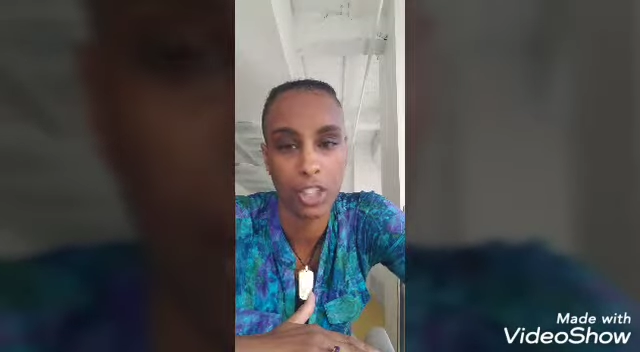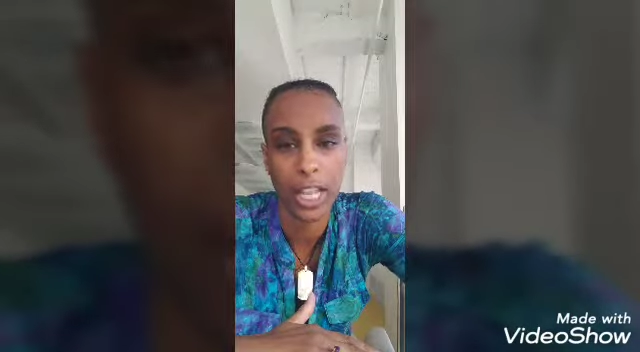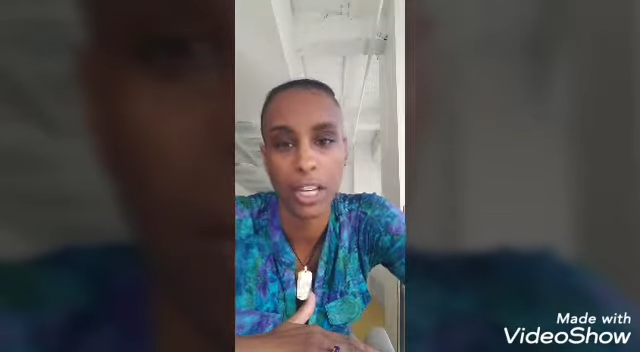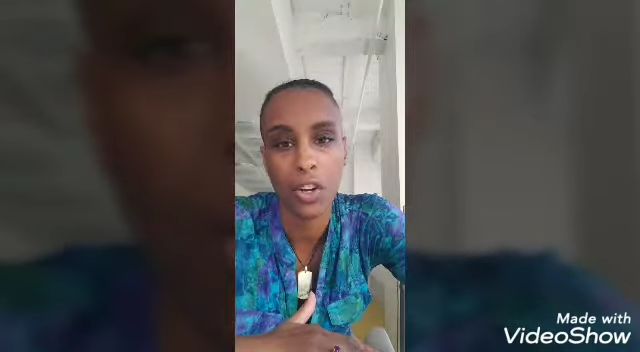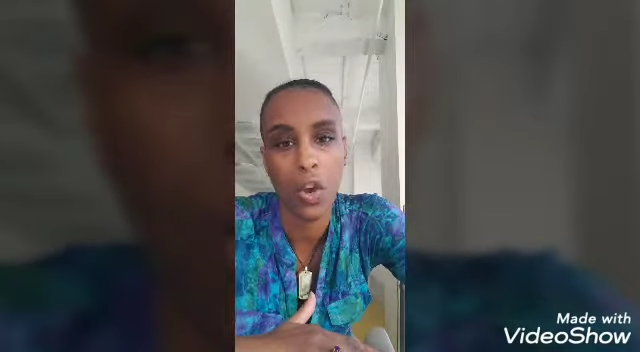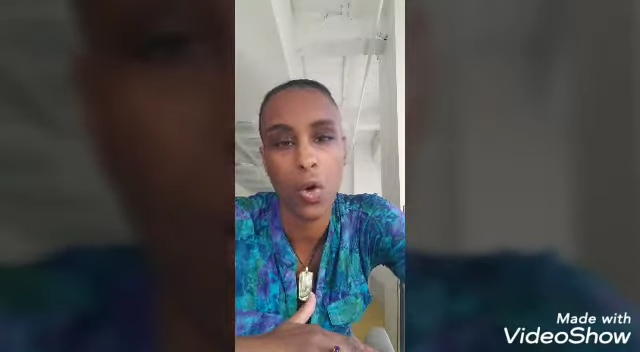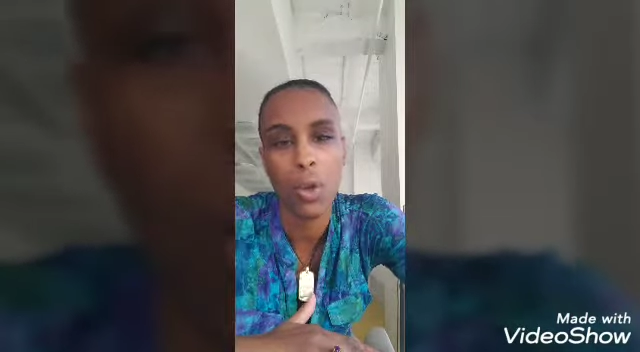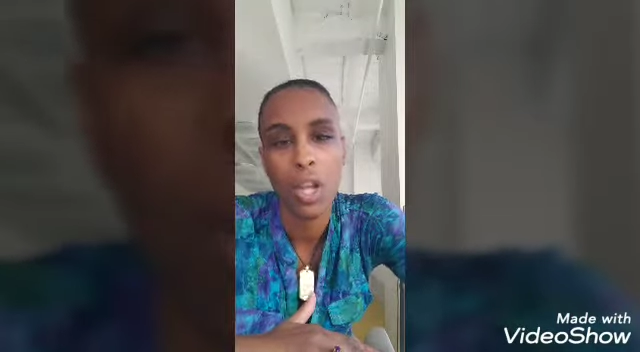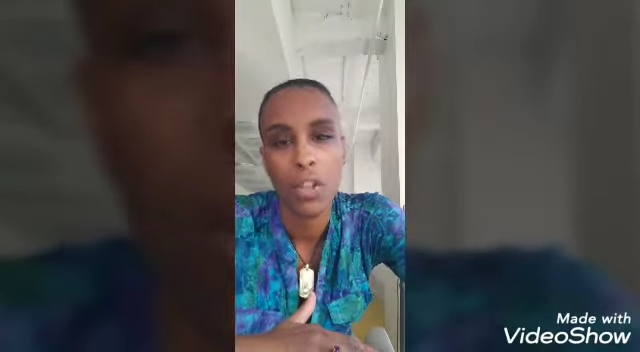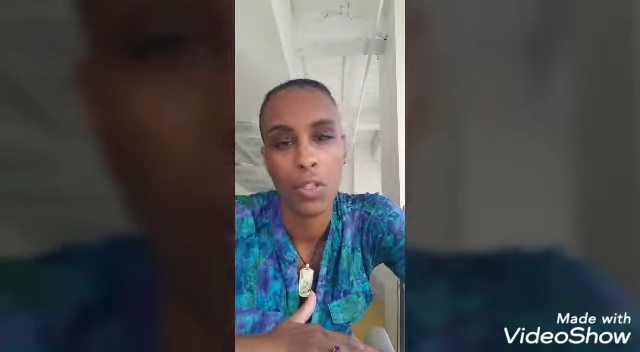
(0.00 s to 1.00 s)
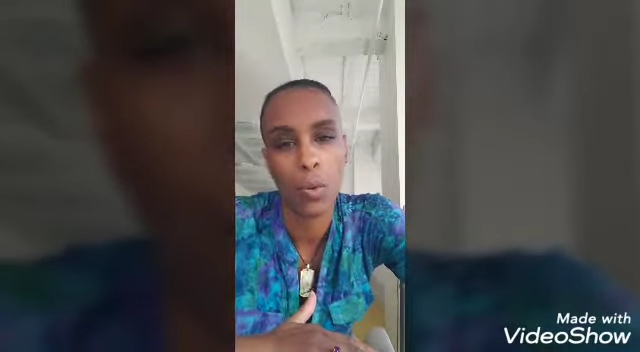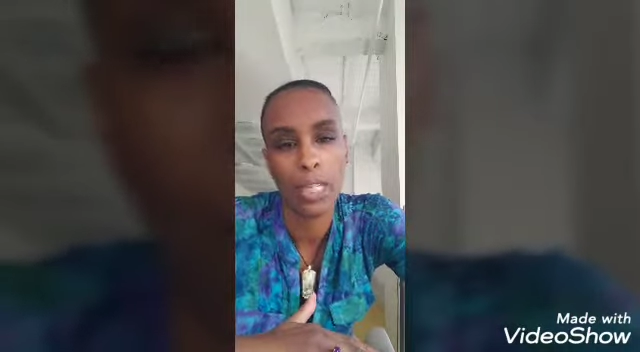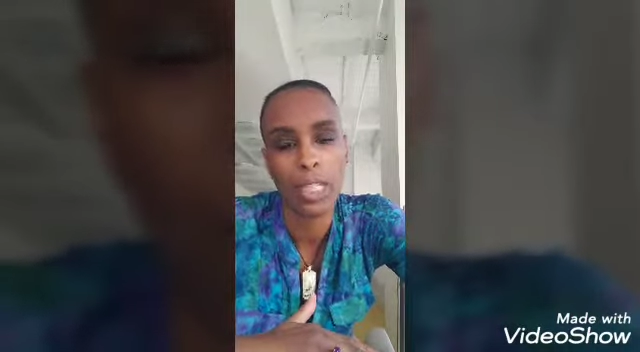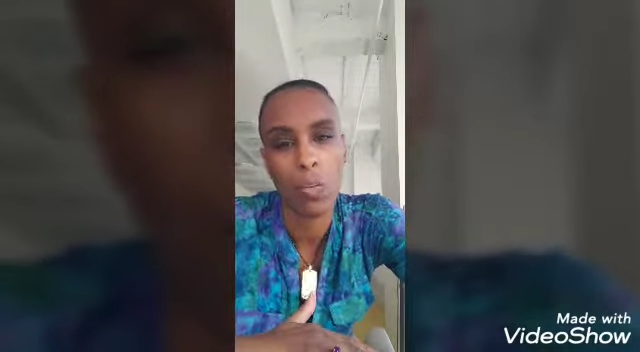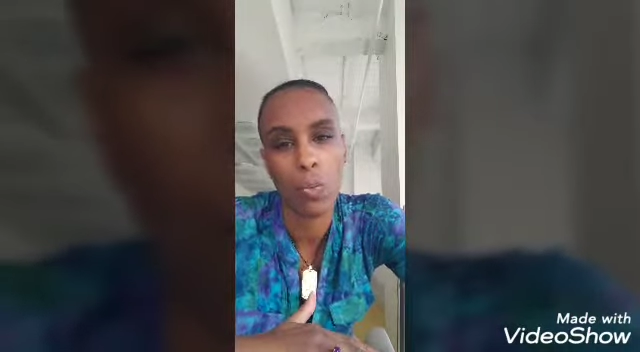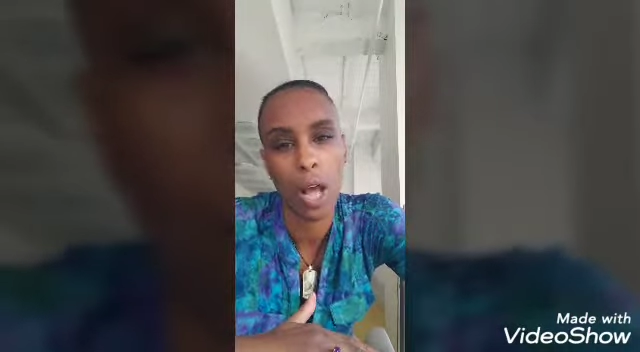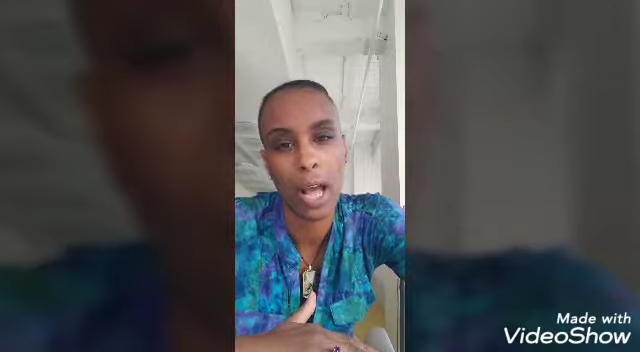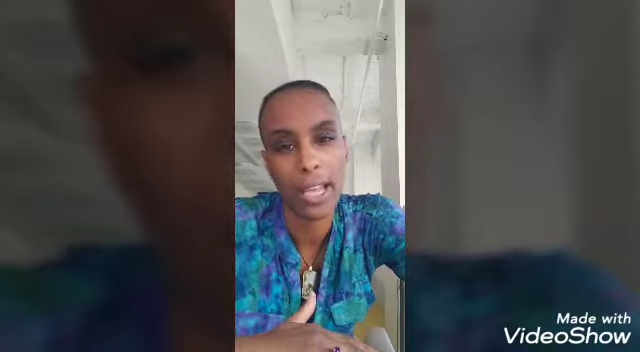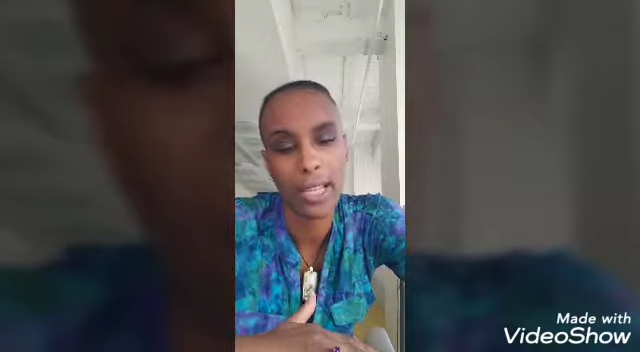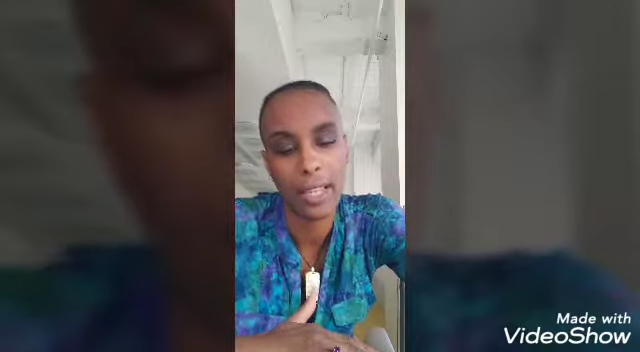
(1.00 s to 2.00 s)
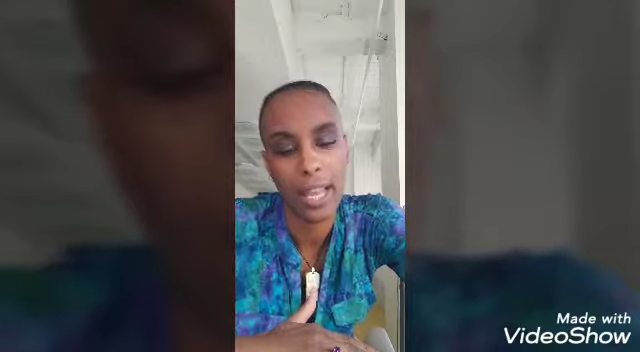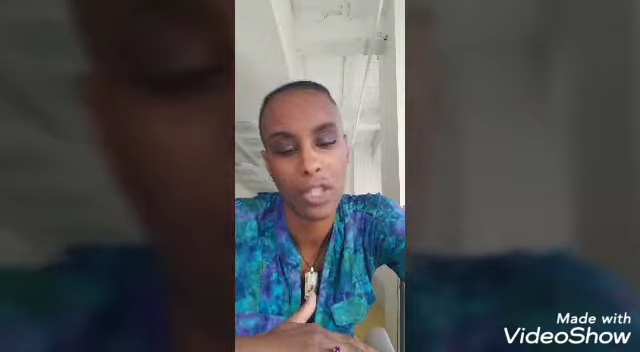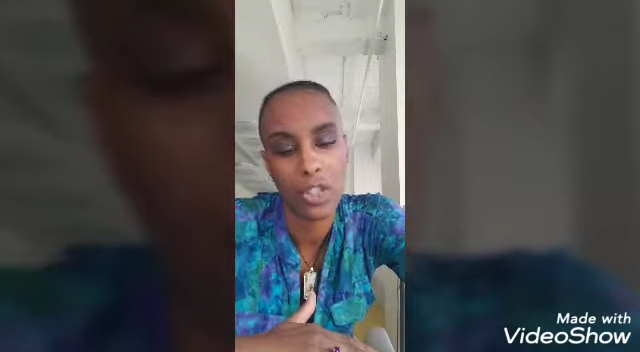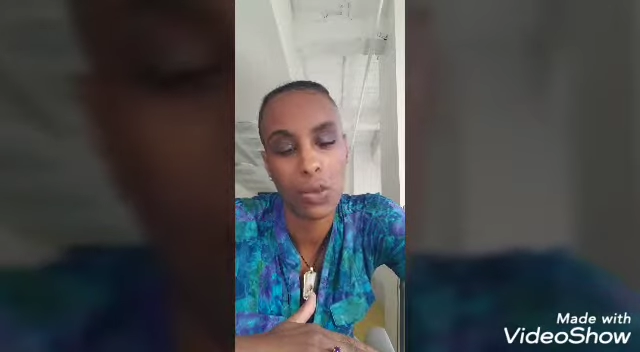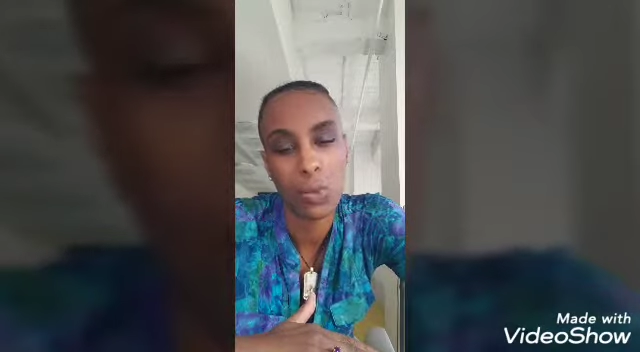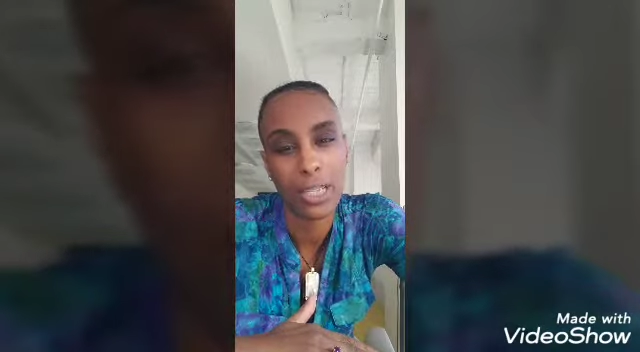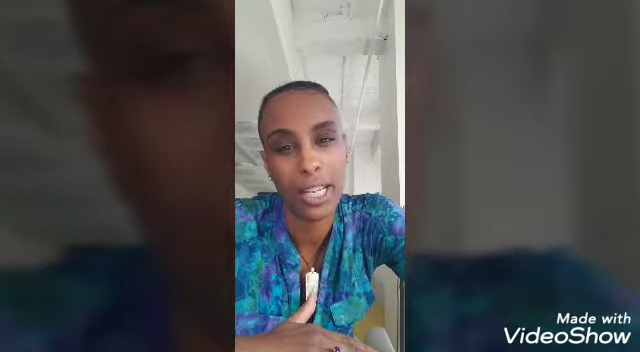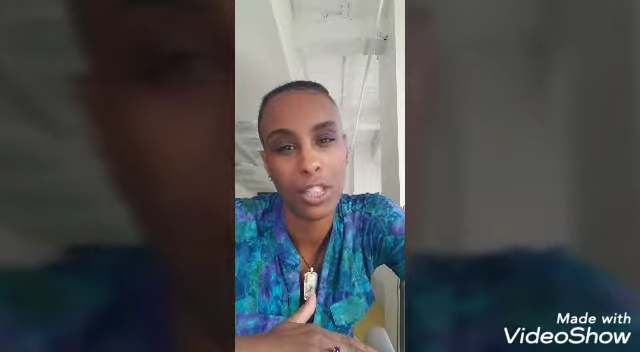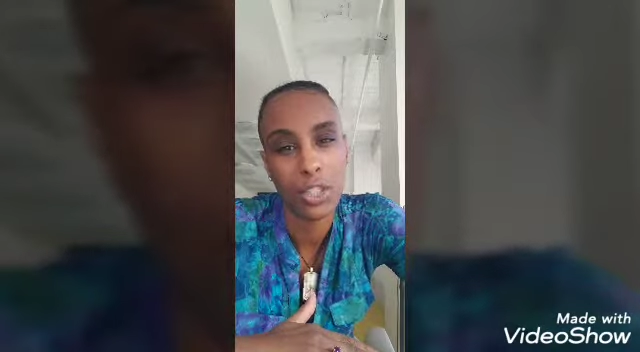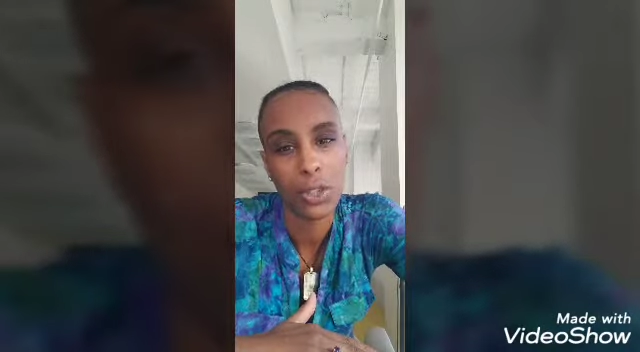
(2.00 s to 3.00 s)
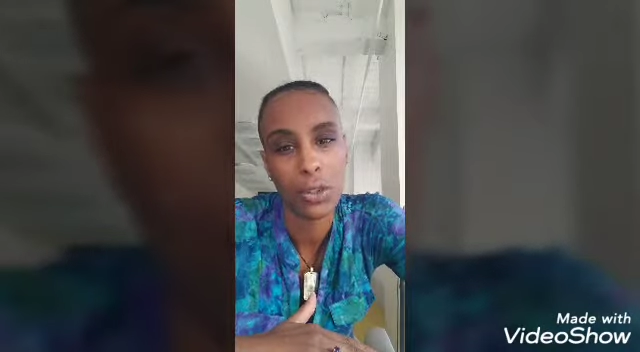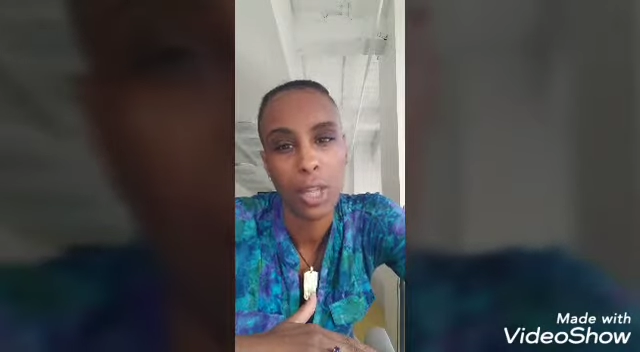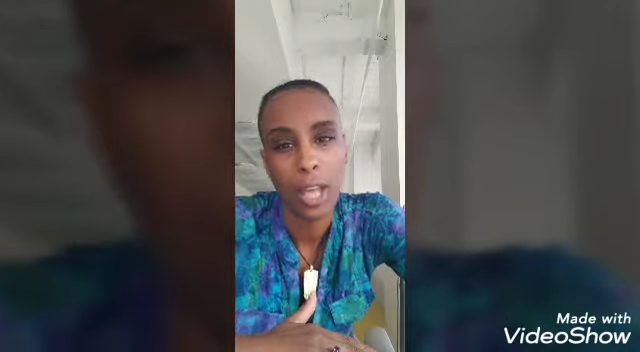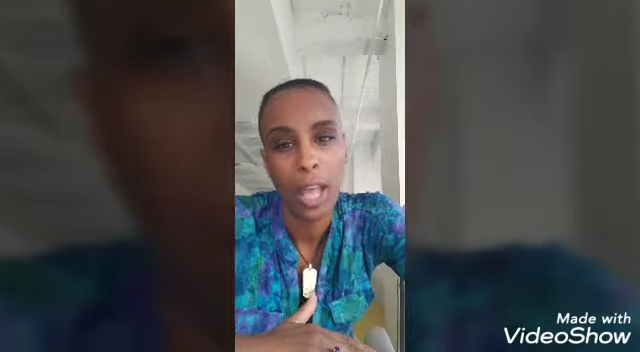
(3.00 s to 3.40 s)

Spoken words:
They know the reason why they do what they do,